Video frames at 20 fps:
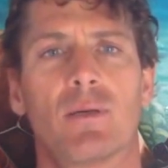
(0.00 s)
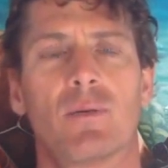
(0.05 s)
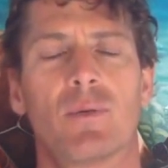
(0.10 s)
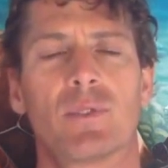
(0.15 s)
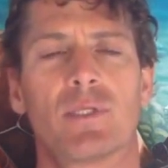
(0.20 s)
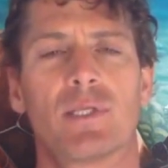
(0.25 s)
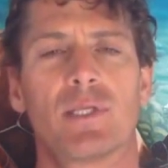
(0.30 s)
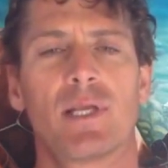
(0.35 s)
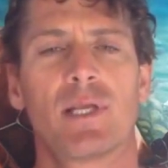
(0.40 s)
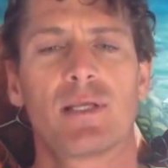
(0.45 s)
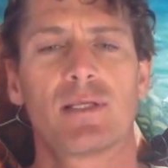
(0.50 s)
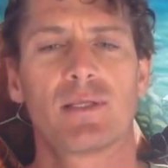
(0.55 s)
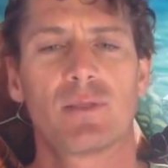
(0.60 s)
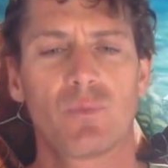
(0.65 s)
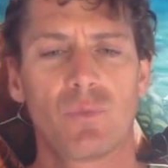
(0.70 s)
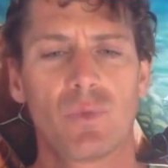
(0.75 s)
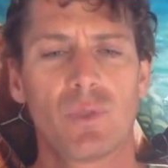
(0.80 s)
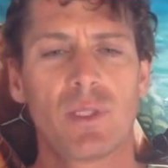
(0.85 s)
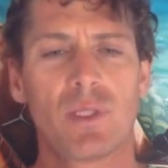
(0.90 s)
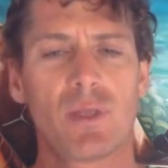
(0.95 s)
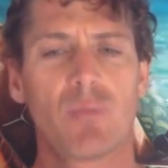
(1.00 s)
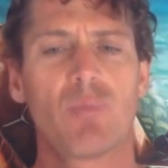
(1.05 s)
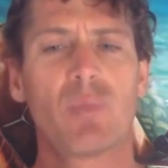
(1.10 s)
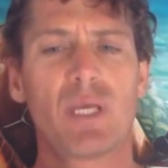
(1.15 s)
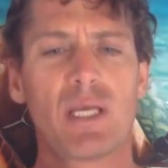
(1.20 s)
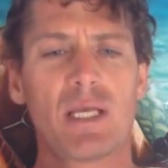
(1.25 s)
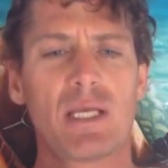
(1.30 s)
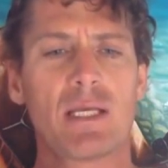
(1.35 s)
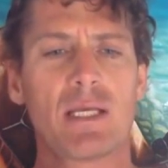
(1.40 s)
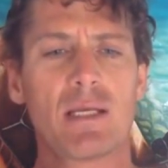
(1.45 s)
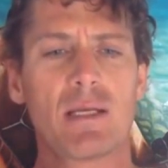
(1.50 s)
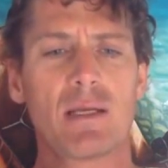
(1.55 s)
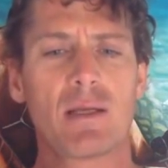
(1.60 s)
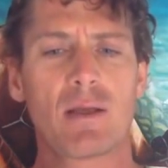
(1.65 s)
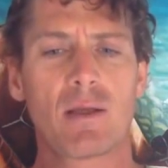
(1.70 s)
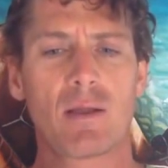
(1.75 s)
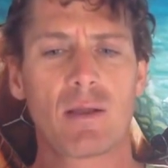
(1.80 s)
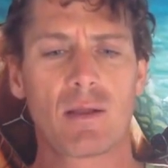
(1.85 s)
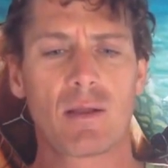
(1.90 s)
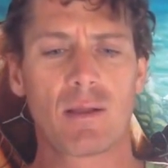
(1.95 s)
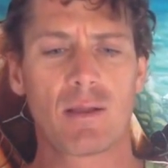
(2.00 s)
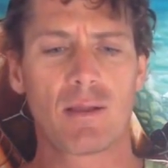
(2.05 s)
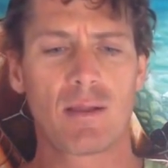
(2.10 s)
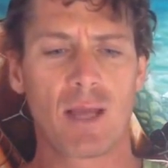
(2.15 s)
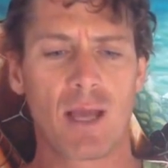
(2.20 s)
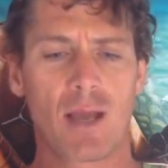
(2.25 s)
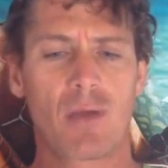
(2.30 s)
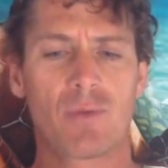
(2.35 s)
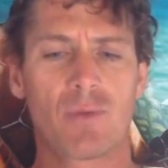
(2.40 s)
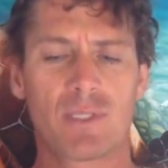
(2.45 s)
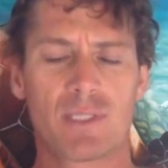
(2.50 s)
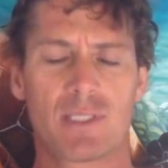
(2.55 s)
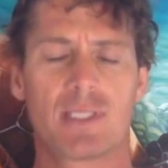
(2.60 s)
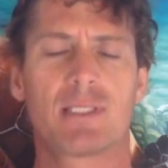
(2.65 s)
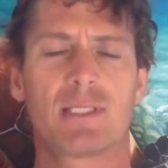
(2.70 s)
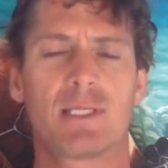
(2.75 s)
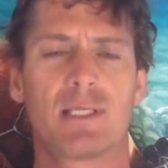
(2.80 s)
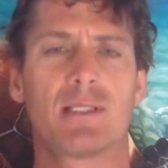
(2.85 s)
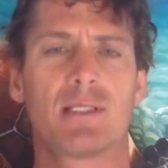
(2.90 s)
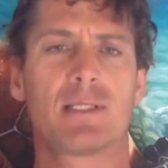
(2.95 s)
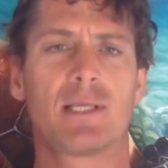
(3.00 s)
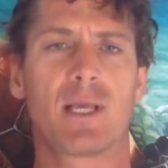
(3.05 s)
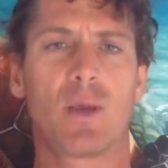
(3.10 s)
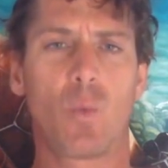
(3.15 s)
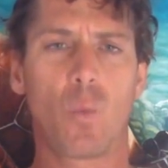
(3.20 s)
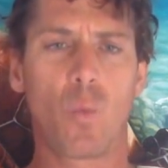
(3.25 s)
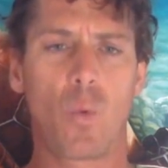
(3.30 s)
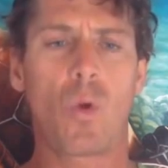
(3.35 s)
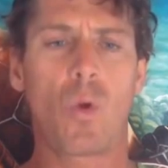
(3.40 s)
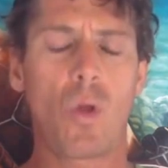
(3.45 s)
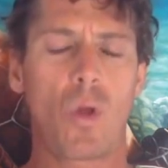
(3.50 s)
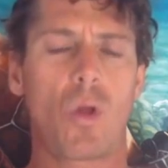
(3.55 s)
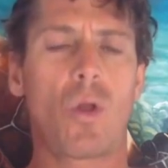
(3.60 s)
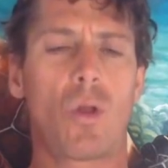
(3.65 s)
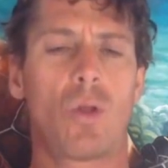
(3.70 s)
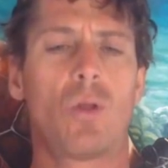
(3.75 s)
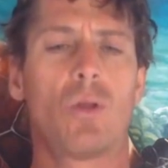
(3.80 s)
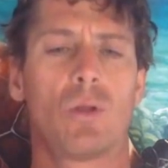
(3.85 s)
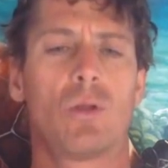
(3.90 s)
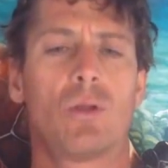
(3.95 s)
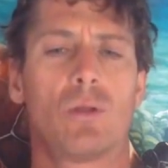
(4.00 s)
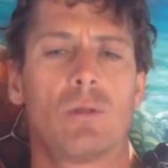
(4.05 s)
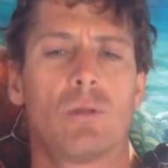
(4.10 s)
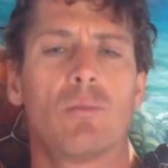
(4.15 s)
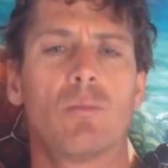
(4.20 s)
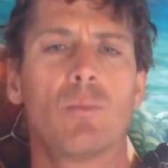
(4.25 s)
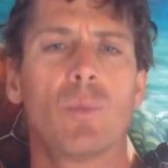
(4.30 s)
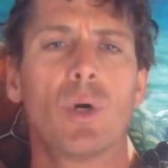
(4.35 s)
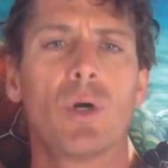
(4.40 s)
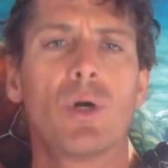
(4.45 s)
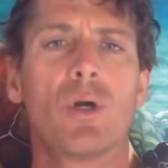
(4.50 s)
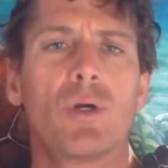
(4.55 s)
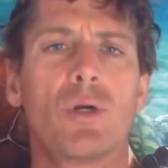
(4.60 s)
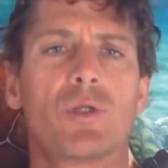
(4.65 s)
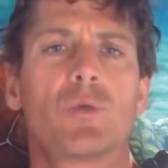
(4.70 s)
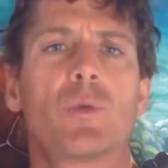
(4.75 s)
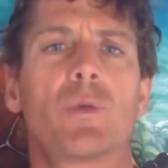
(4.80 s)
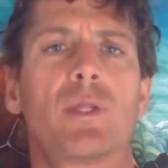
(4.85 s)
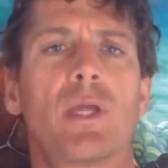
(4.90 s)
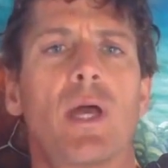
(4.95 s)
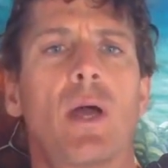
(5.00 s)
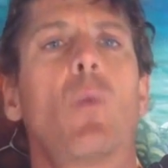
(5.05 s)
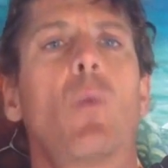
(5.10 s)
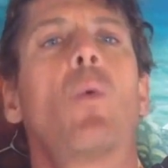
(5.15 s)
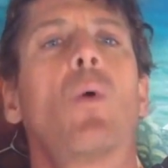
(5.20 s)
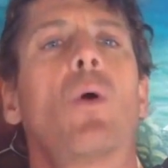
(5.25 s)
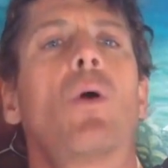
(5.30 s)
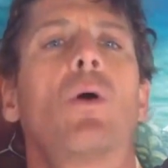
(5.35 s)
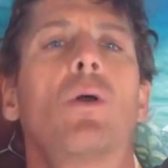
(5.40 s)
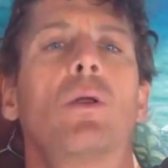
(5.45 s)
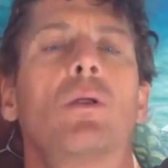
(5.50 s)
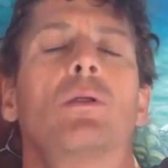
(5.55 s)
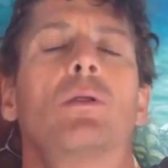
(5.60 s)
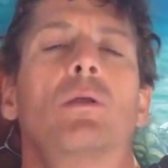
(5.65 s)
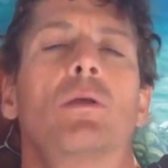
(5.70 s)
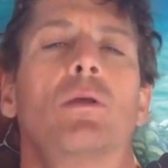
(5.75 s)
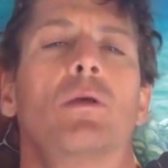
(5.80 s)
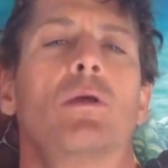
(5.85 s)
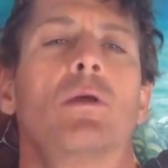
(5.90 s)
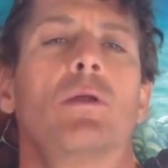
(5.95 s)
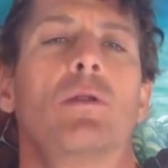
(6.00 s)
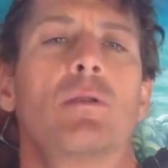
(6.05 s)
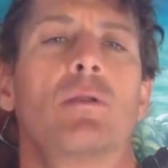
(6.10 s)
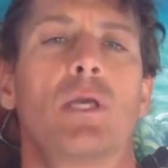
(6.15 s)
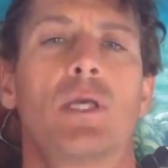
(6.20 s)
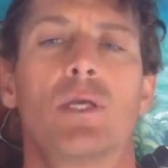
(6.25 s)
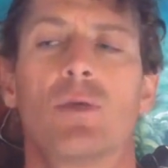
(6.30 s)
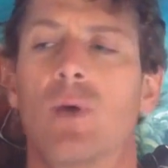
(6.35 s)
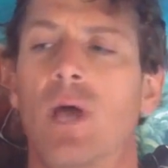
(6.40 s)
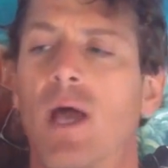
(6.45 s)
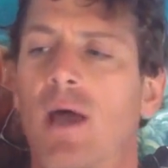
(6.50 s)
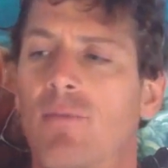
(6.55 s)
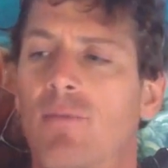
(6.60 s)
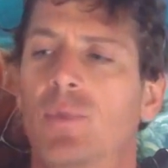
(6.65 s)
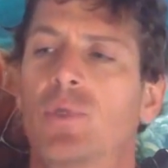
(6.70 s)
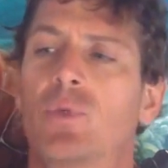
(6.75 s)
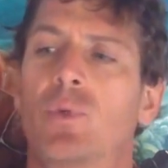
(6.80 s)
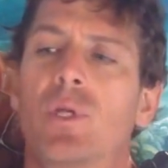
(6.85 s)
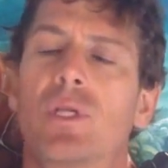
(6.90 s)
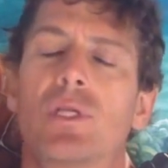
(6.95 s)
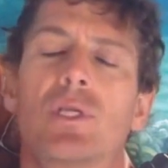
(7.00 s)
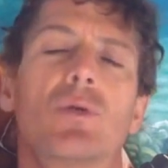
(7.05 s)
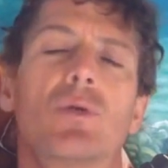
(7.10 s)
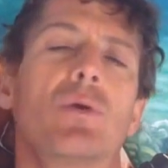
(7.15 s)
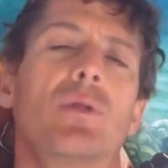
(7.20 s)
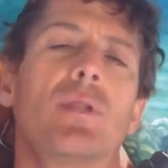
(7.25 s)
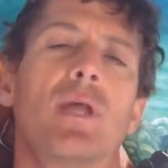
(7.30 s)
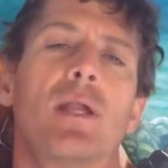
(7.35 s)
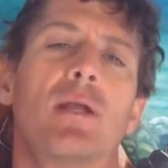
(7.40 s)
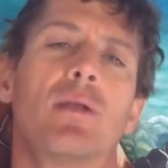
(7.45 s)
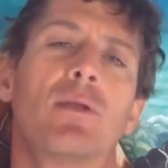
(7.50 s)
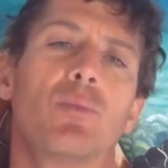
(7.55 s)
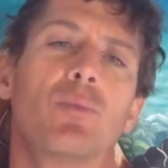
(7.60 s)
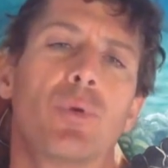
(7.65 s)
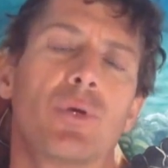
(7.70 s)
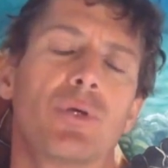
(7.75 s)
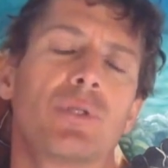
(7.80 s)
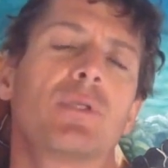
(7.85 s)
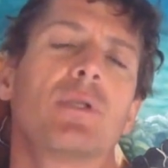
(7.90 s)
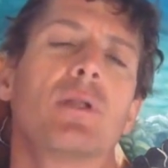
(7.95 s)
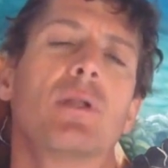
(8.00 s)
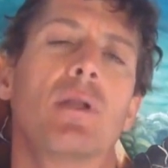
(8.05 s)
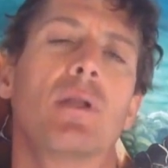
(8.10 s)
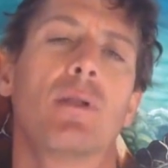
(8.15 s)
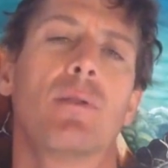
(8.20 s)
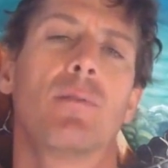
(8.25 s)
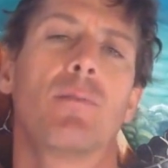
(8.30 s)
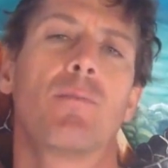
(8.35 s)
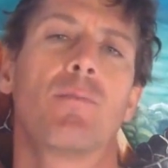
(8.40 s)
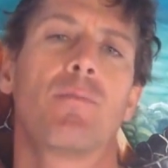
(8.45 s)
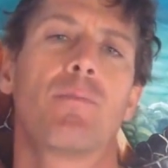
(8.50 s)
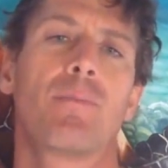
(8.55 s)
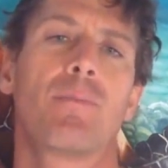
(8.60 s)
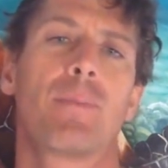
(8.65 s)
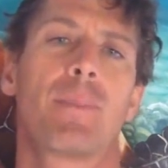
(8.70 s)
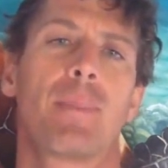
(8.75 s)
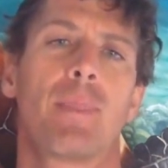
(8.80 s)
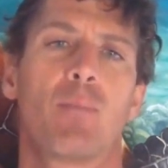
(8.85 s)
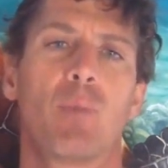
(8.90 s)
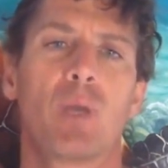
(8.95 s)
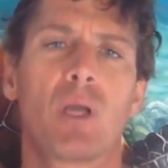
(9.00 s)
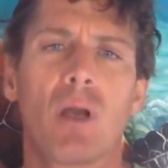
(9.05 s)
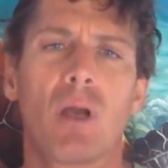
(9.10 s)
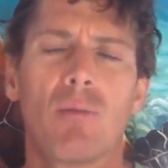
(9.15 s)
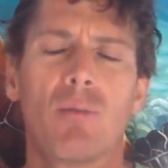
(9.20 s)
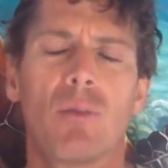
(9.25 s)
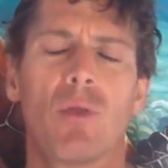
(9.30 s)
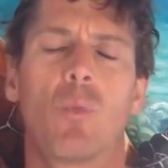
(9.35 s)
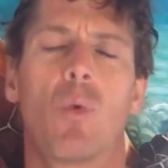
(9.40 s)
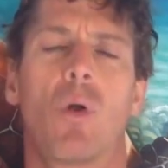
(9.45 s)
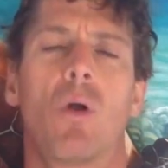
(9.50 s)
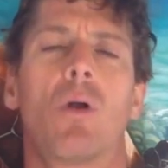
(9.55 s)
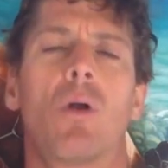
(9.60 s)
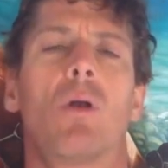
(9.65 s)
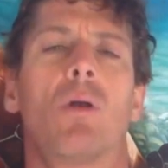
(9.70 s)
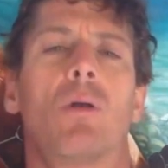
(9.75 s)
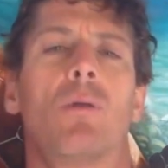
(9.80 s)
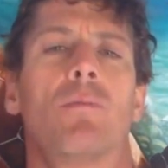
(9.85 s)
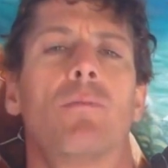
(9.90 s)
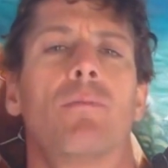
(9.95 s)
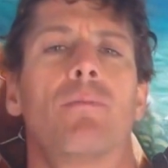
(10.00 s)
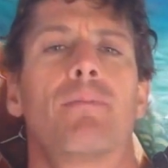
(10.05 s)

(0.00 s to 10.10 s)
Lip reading: What's it like to really be that resistance, that wall? Merge with that wall that you have between you and that other person. Become the wall.